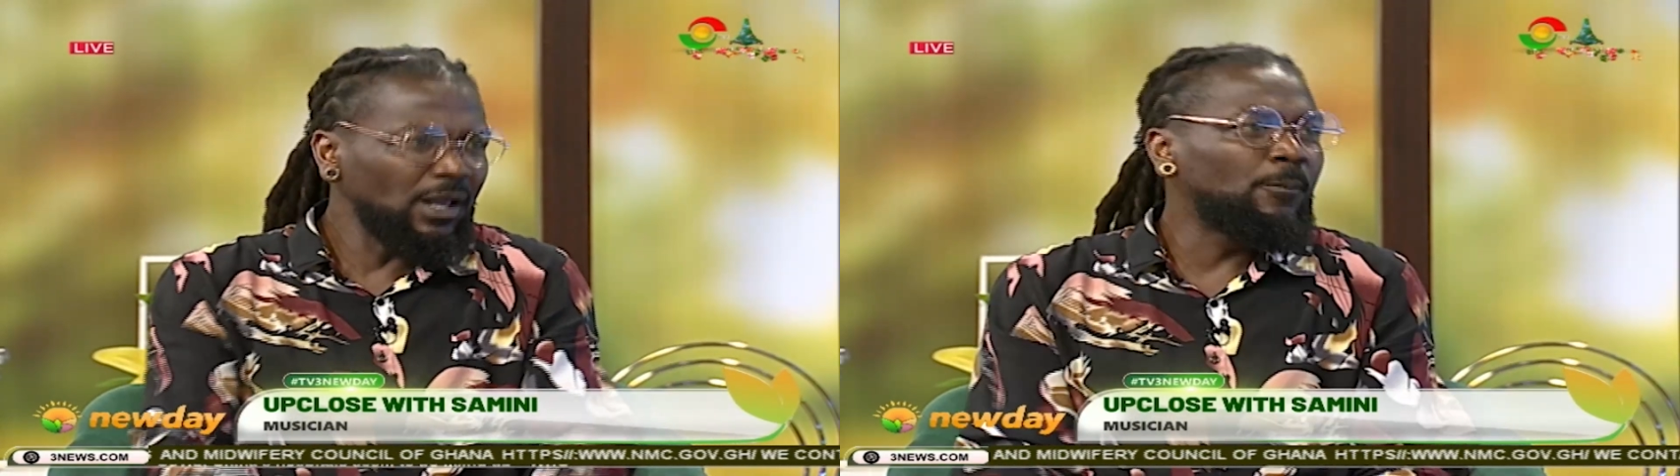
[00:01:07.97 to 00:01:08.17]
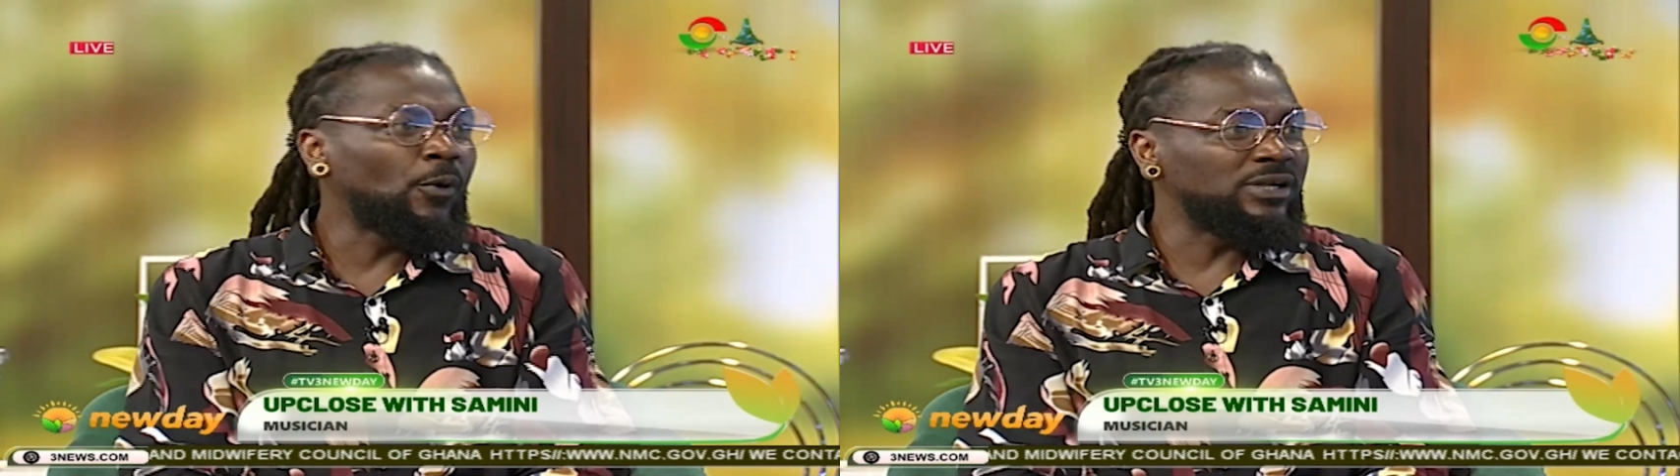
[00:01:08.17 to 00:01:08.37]

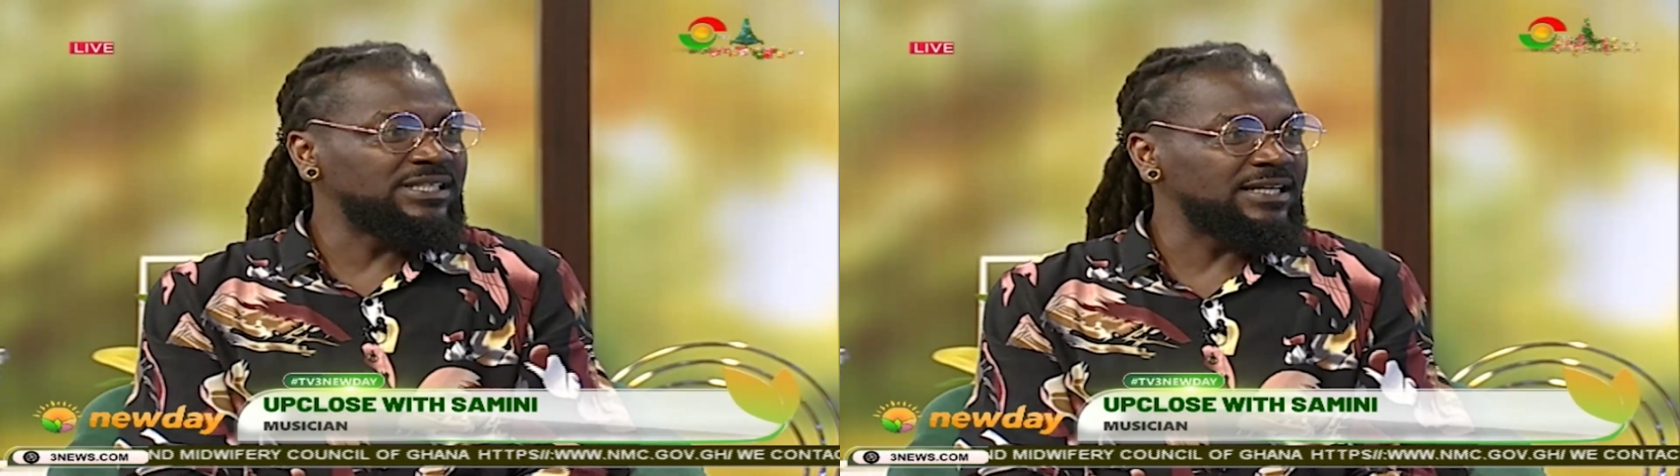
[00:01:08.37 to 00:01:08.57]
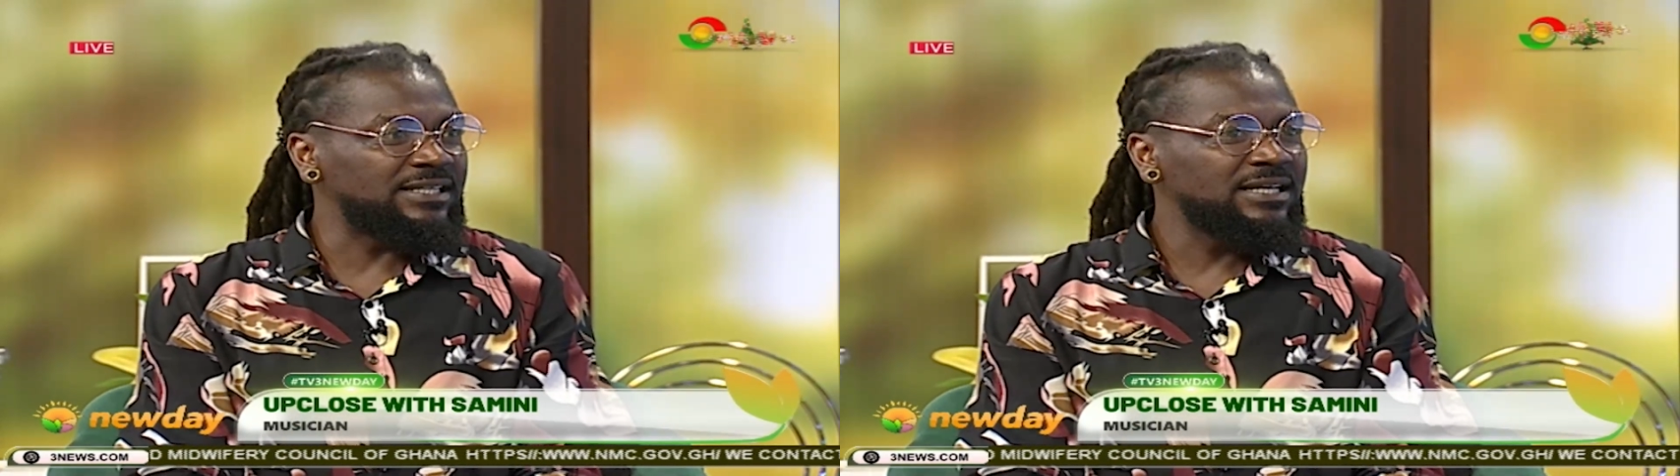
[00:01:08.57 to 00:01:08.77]

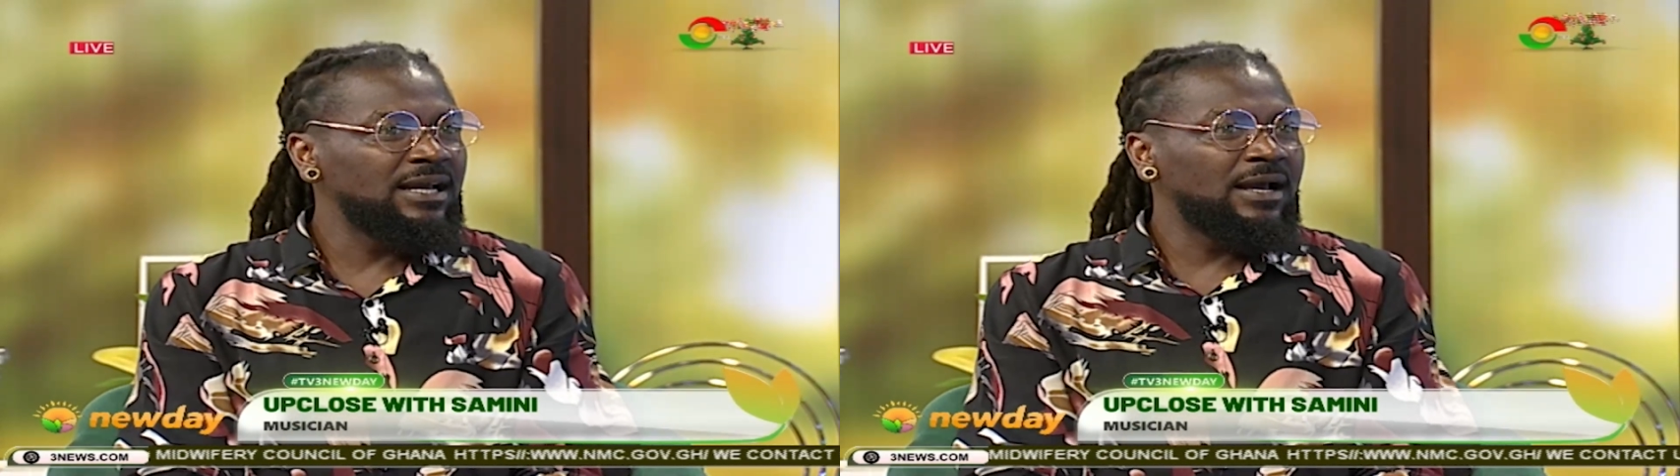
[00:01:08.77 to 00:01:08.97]
politics.